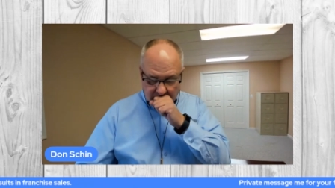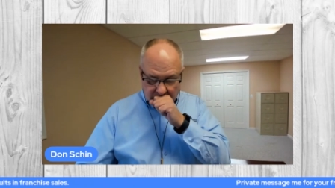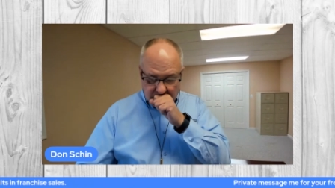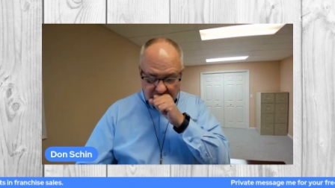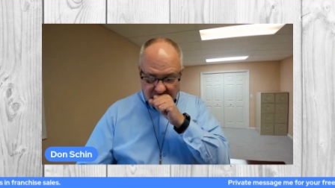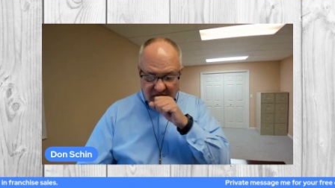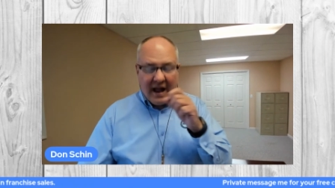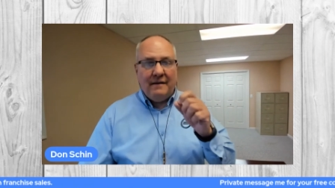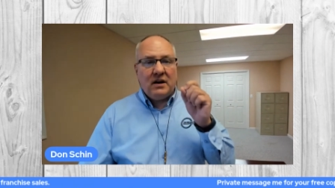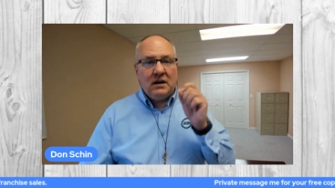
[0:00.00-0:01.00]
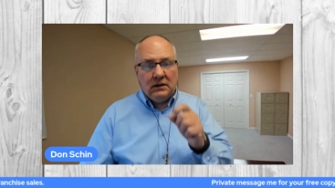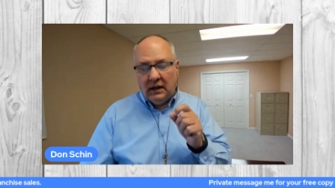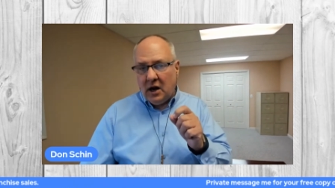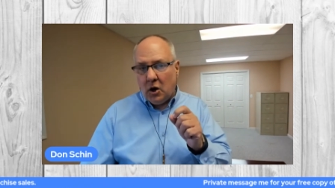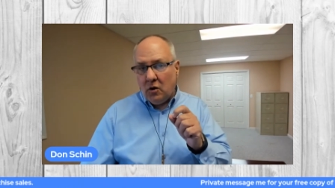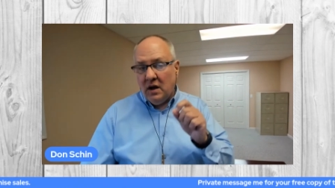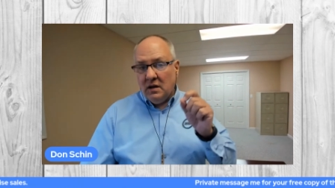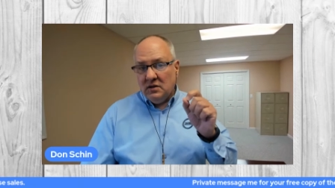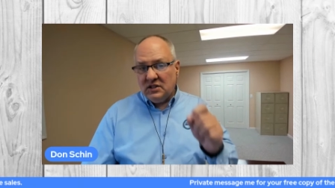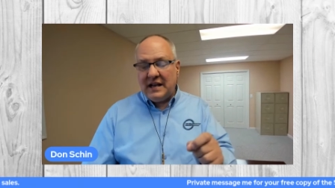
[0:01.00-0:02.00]
They have a clear
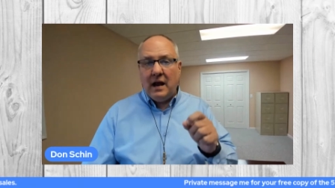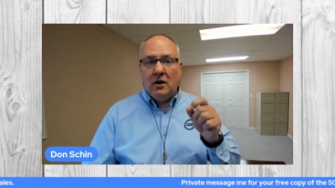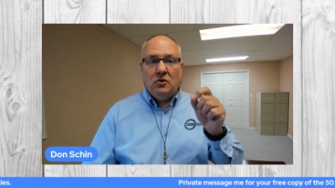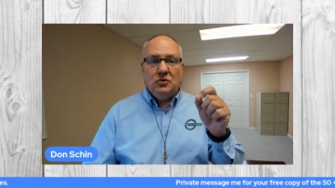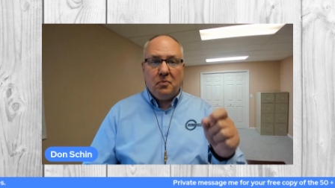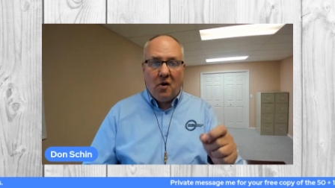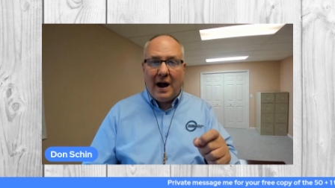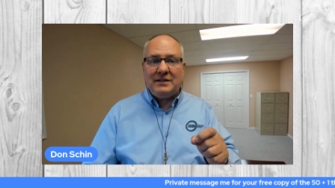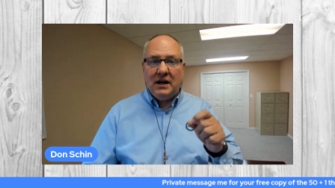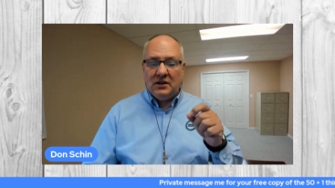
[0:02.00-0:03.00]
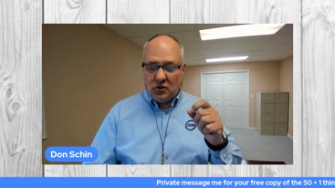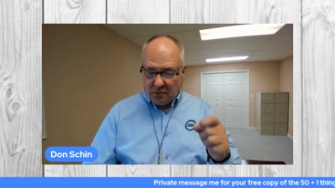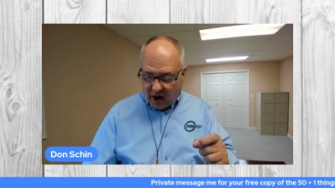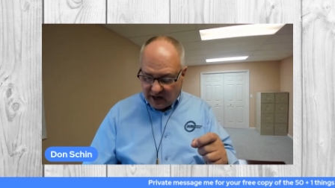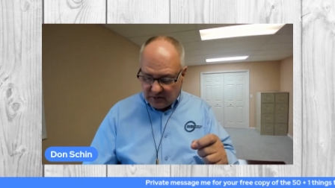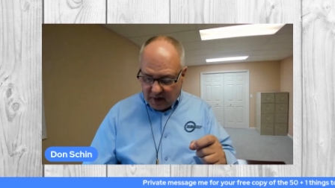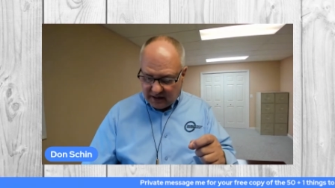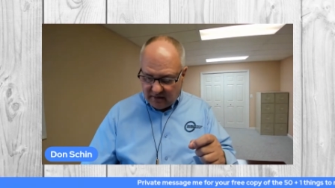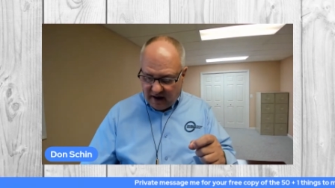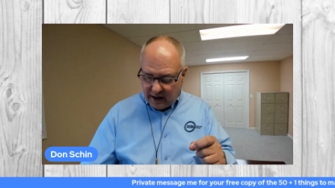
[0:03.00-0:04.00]
sales process or
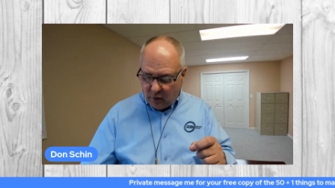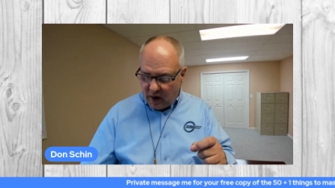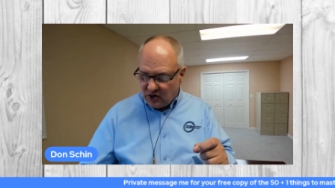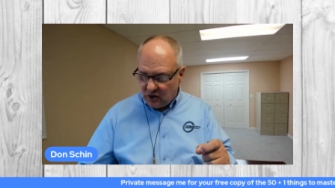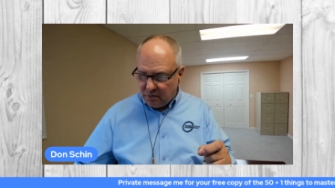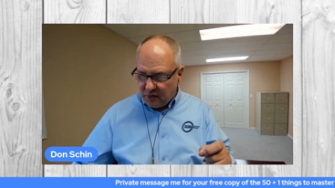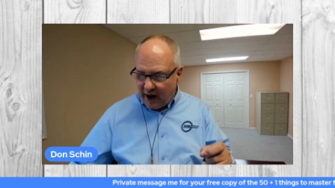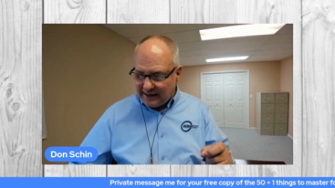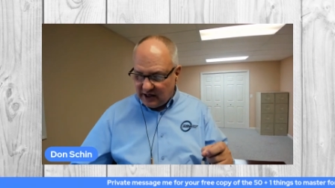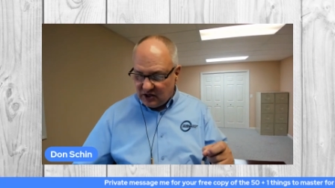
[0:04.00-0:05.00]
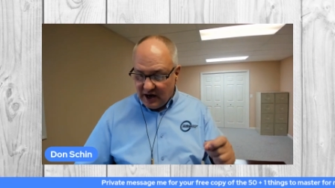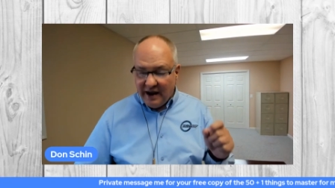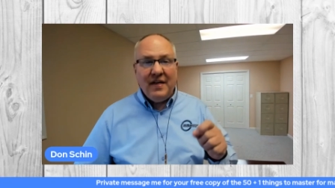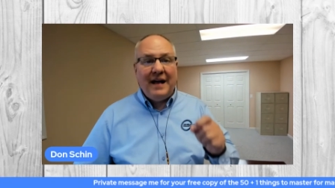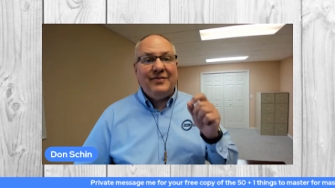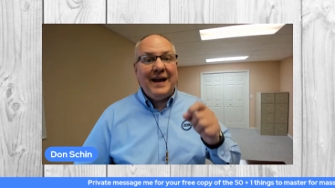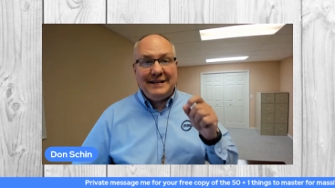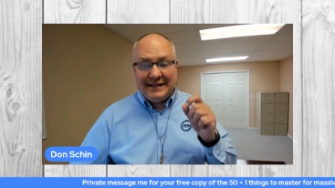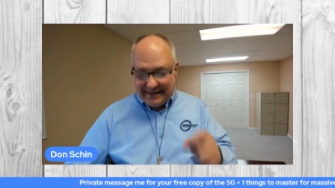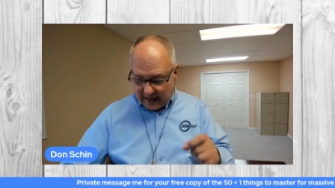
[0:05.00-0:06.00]
prospect evaluation process that they
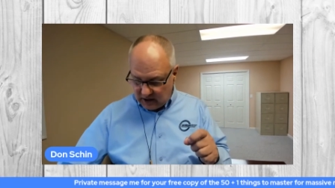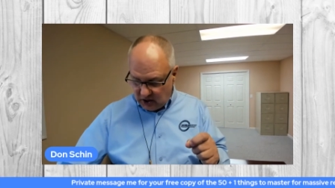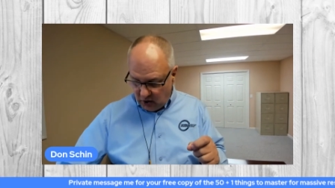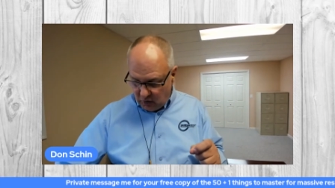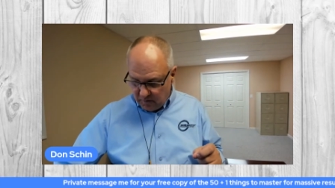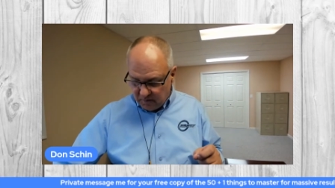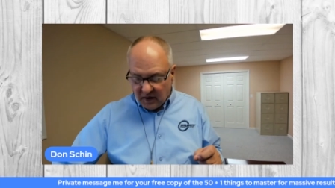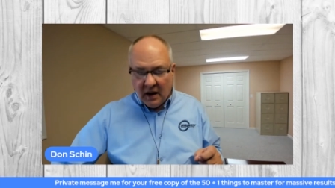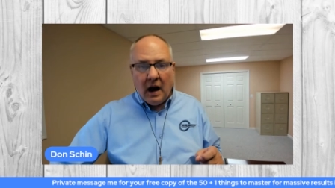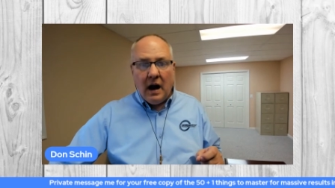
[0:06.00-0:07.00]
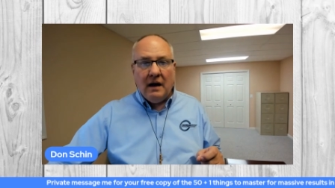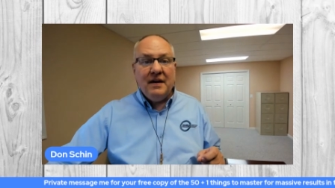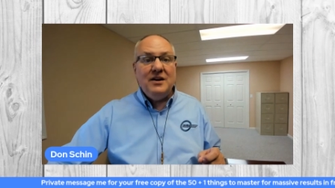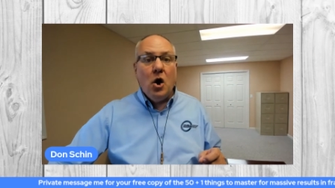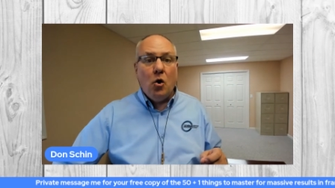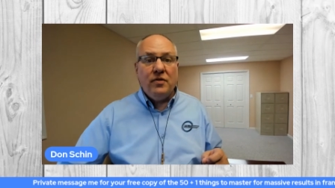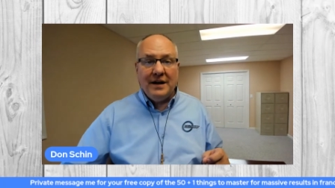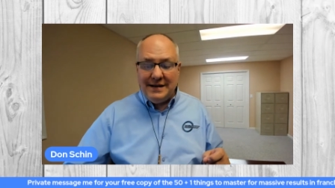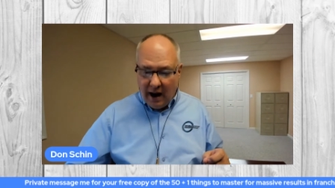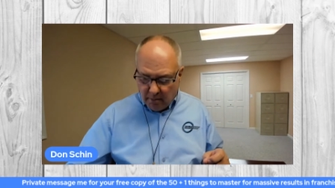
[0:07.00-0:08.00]
stick to. They know the
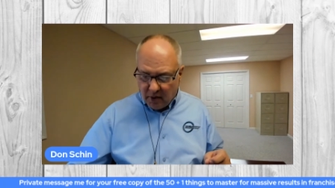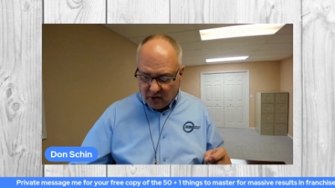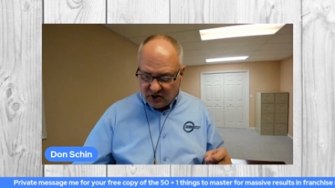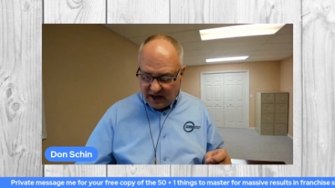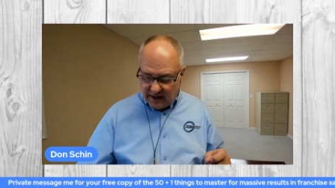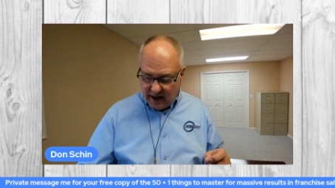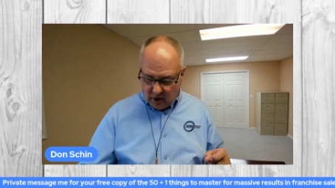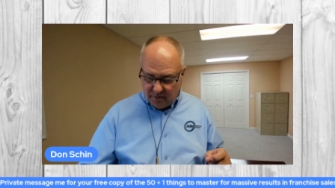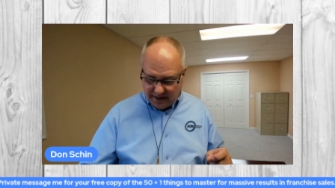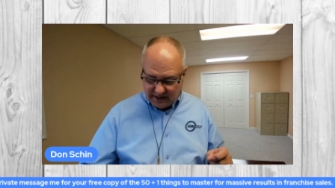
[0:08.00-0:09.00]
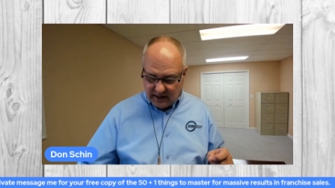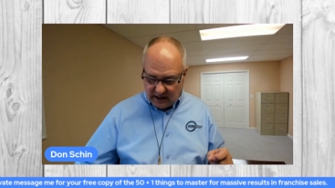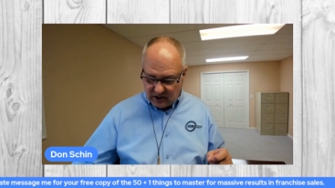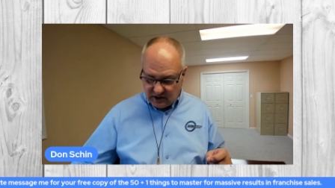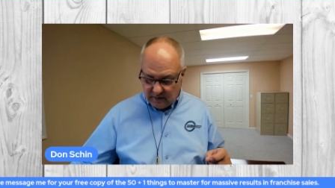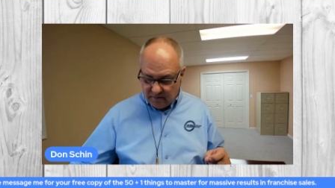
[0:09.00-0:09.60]
numbers in their business.